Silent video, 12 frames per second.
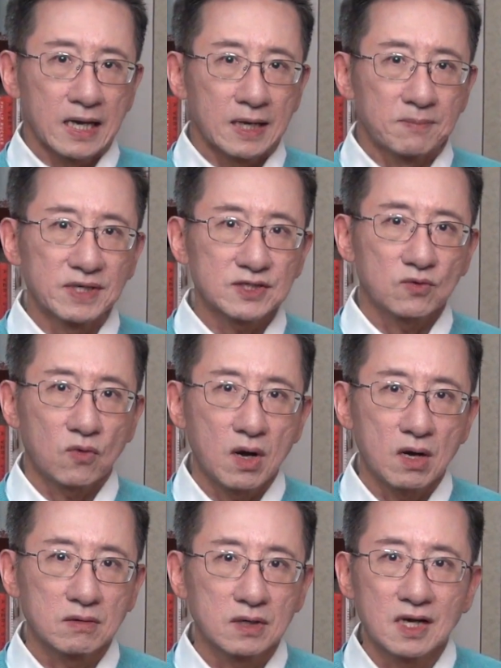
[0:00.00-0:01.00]
Mr.
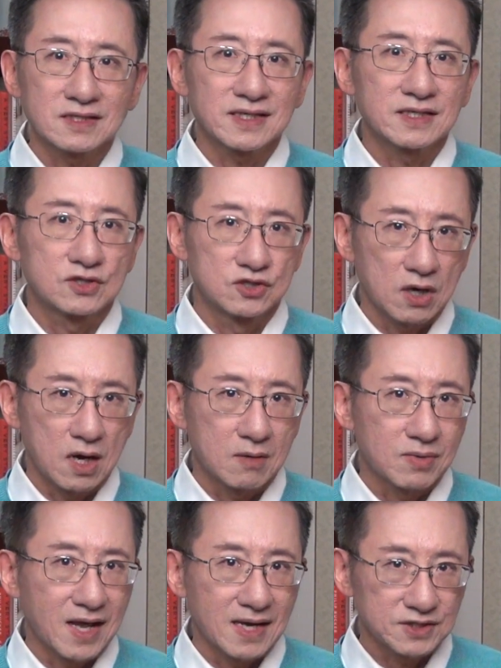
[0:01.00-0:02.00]
Wang lost his
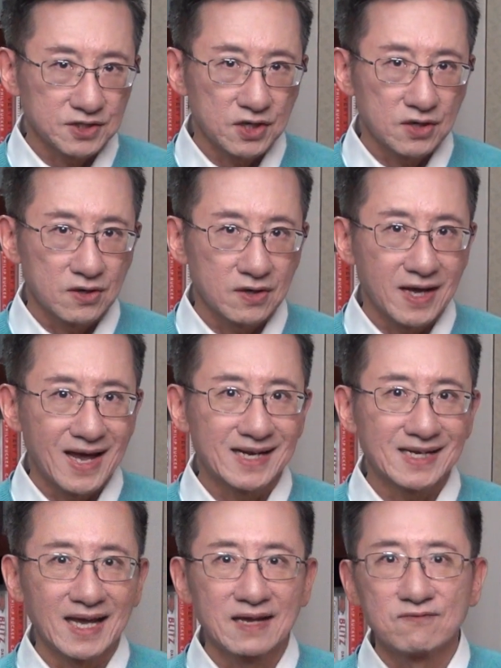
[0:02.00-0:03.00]
job last year
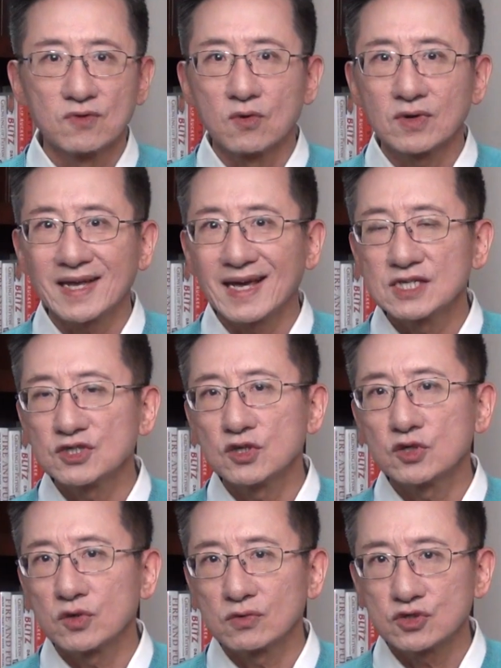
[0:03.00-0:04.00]
at a
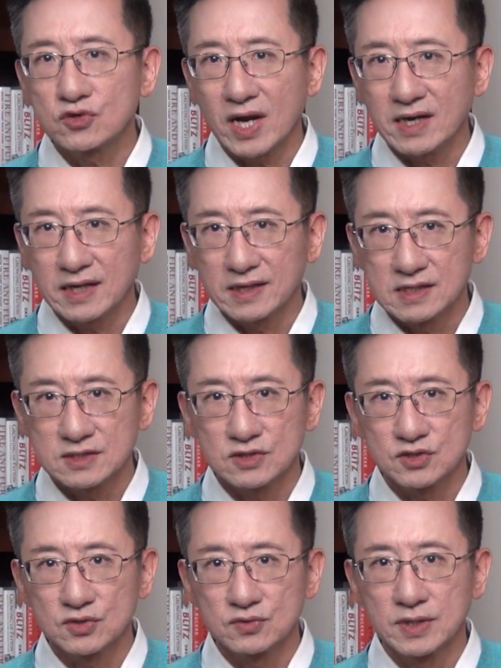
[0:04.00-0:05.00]
vocational training
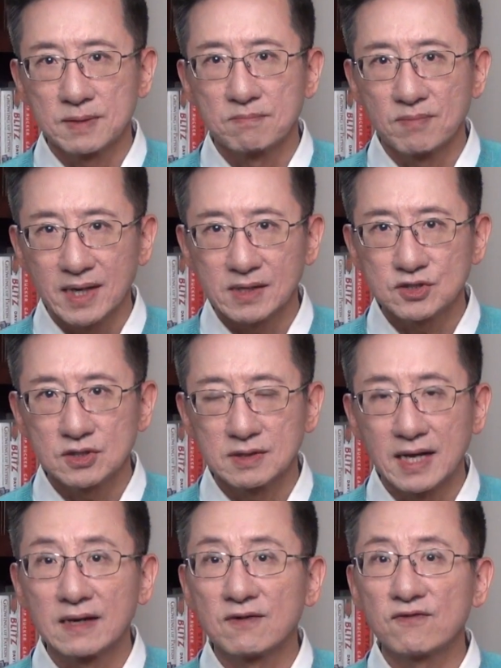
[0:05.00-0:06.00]
institute in
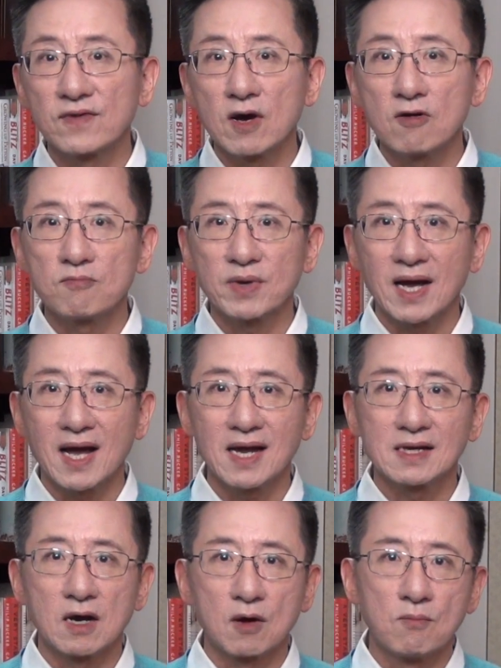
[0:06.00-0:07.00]
Beijing and fell
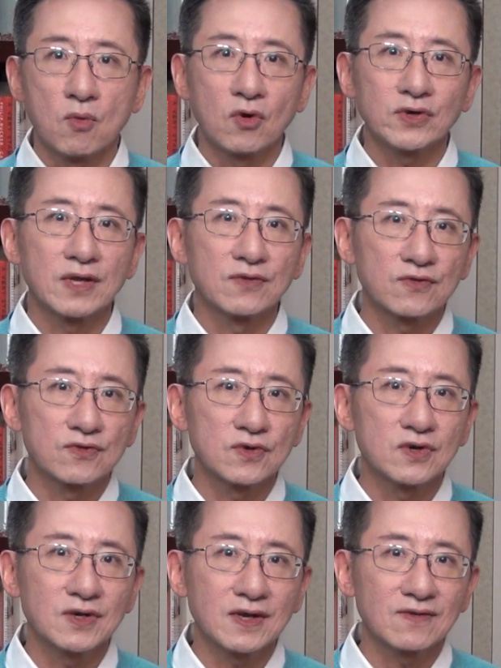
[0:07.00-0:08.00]
behind on more than
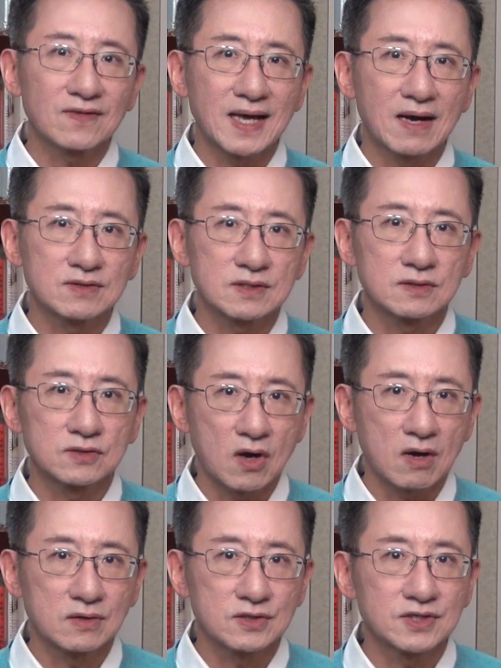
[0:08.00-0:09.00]

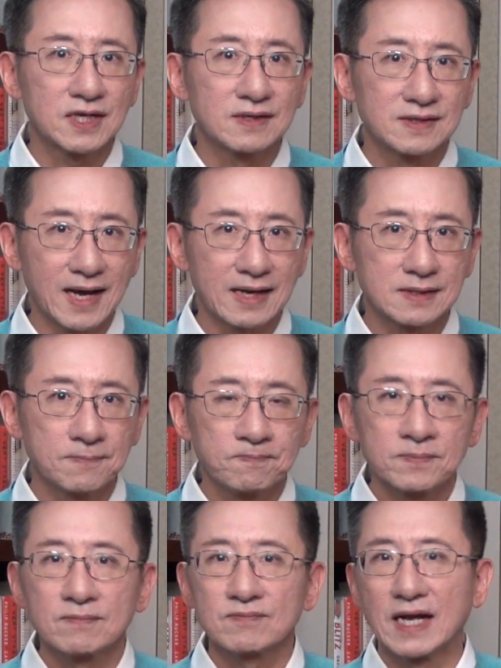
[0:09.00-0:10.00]
$30,000 in debt
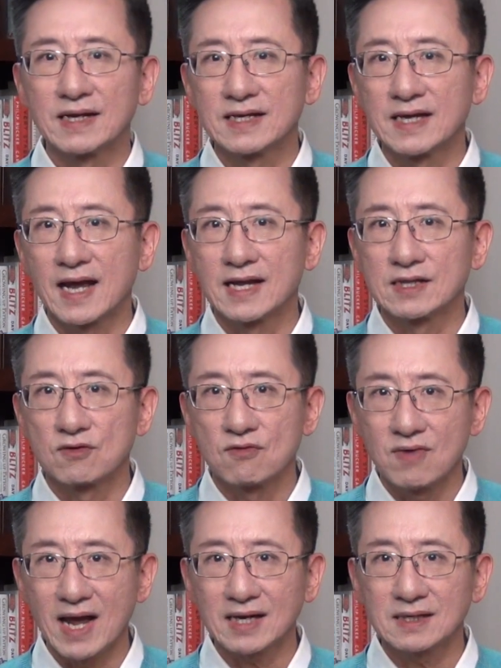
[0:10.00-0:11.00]
that he had
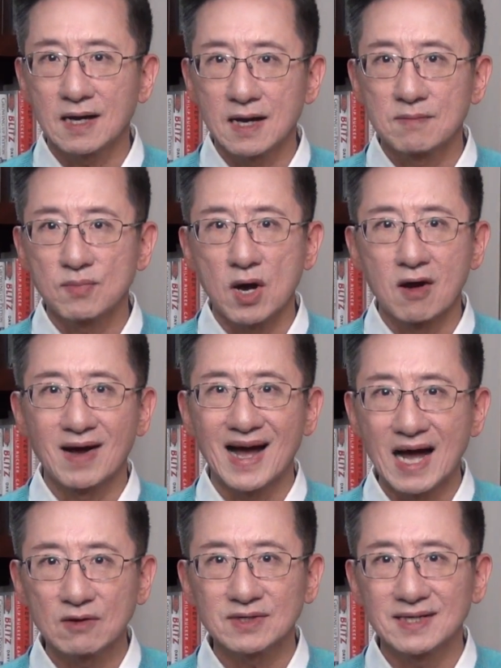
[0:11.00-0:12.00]
racked up on
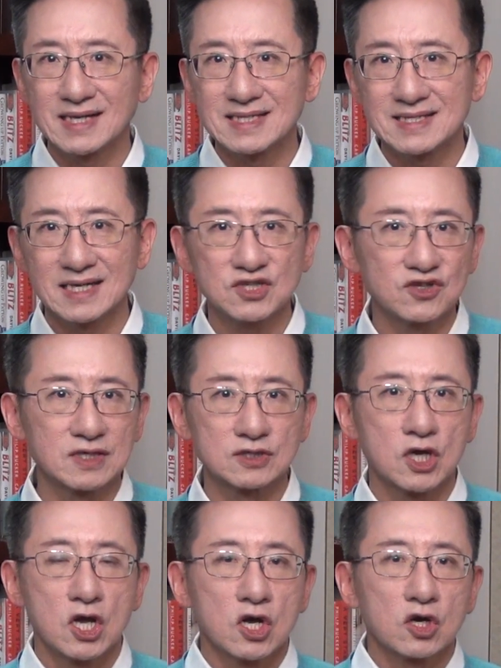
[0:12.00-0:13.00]
outlays such
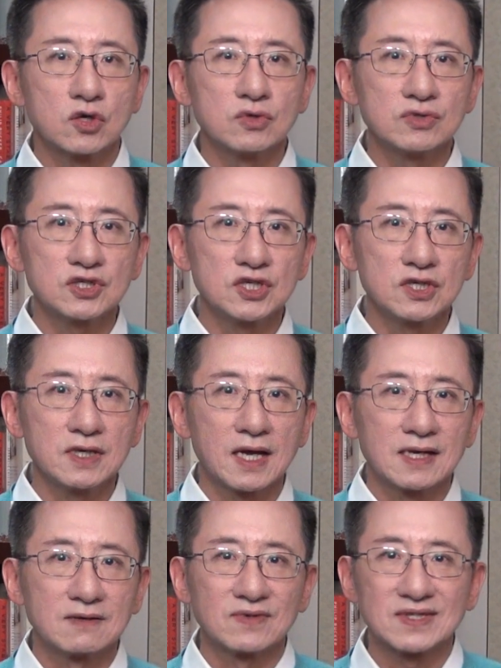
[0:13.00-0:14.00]
as Gucci
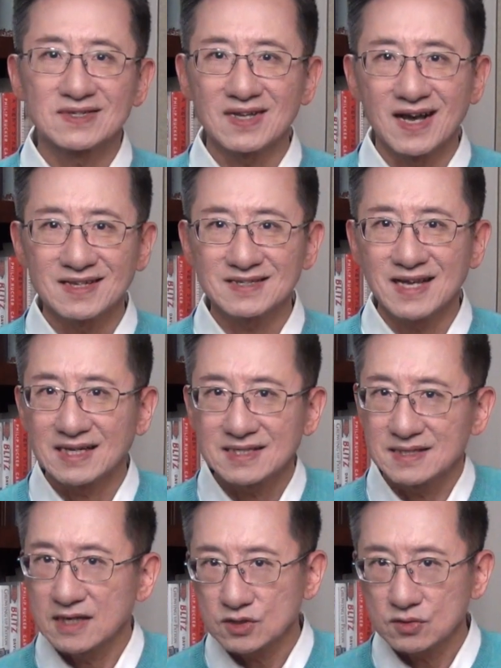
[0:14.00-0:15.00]
and Versace
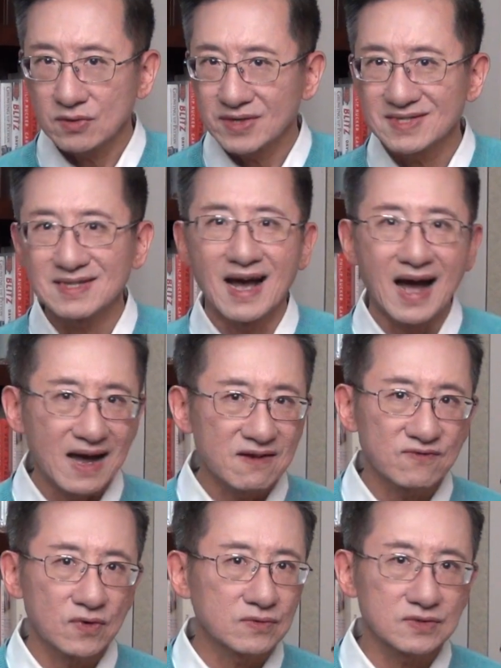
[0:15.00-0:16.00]
accessories,
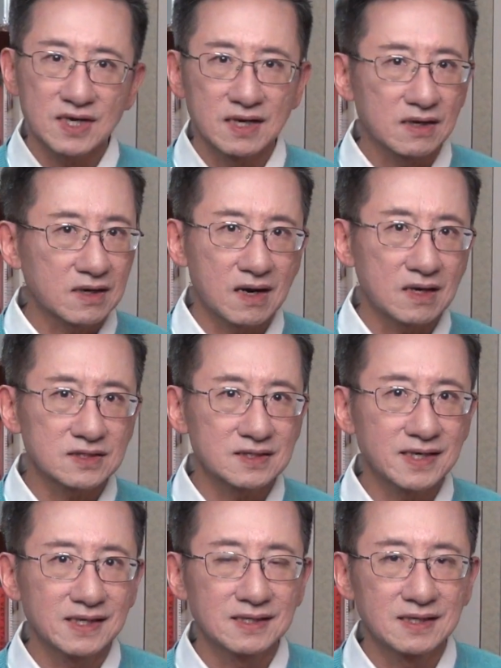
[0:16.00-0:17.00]
iPhones, and
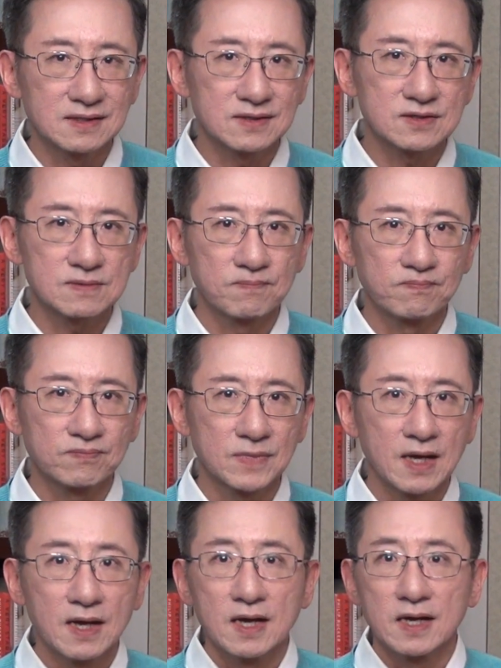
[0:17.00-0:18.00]
costly dinners.
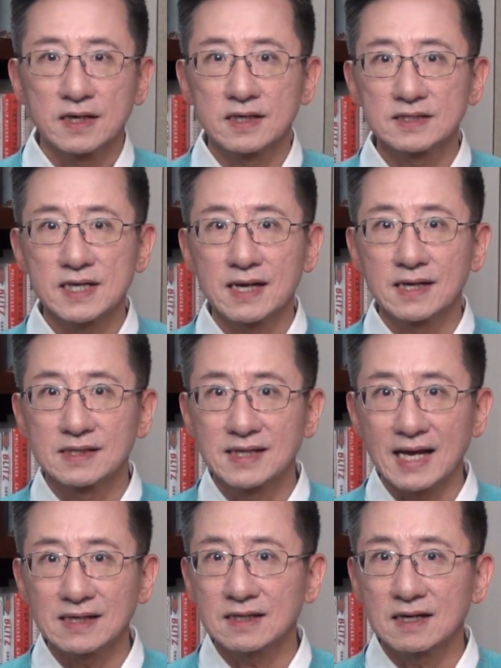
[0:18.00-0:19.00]
He said
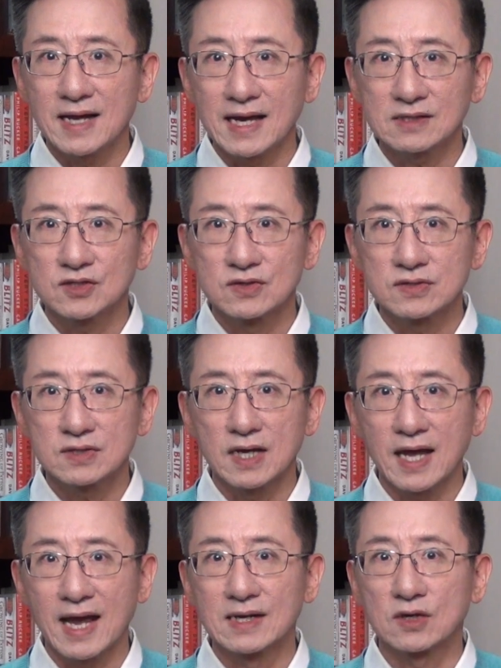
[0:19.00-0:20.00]
debt collectors
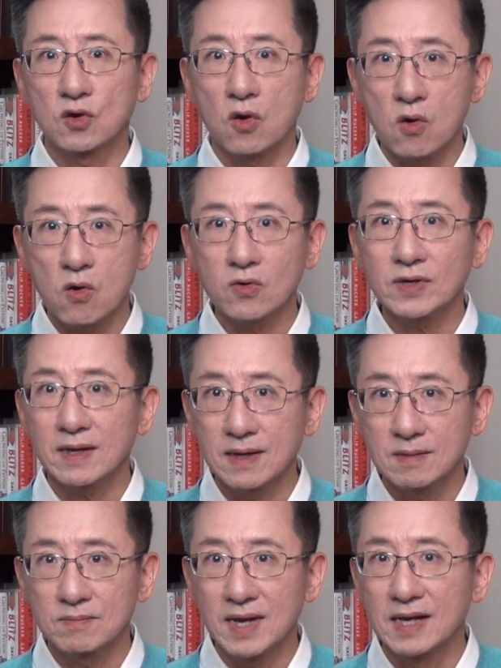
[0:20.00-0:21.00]
had called
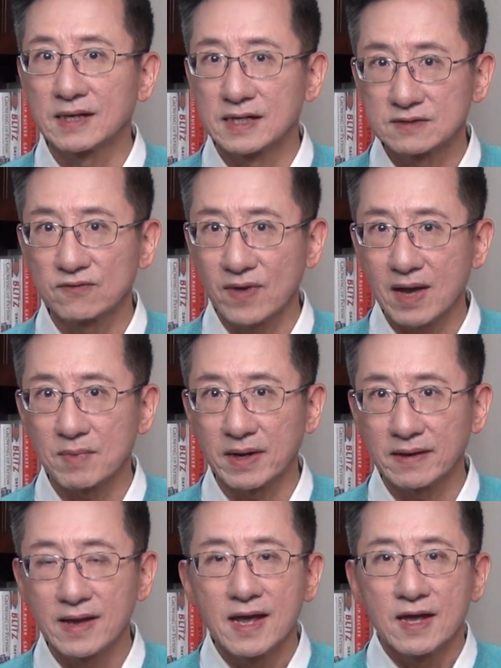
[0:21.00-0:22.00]
him and his
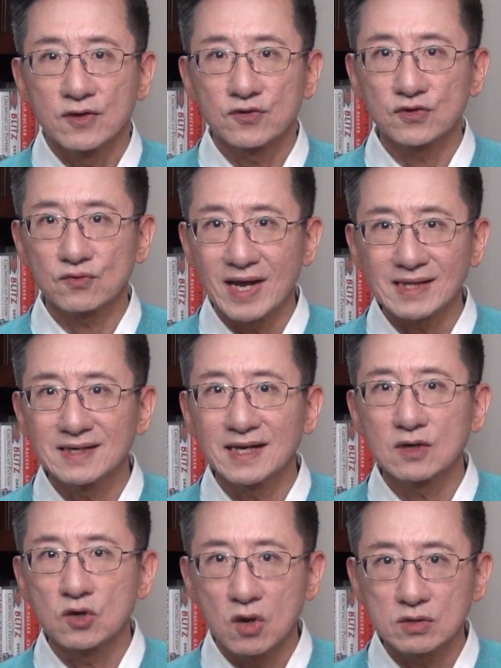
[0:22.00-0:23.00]
family,
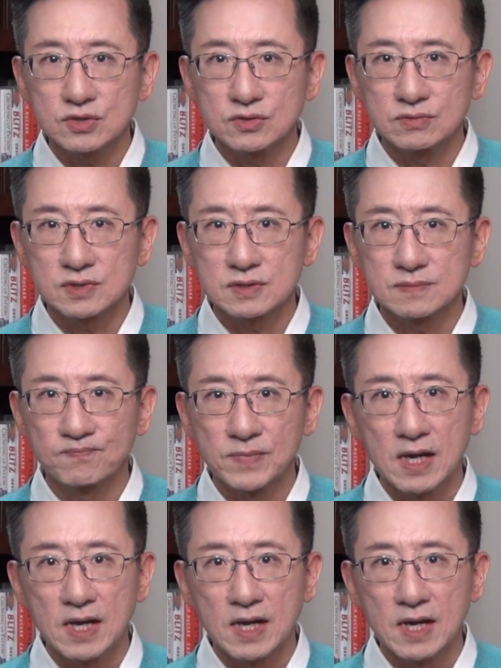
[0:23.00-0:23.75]
threatening lawsuits.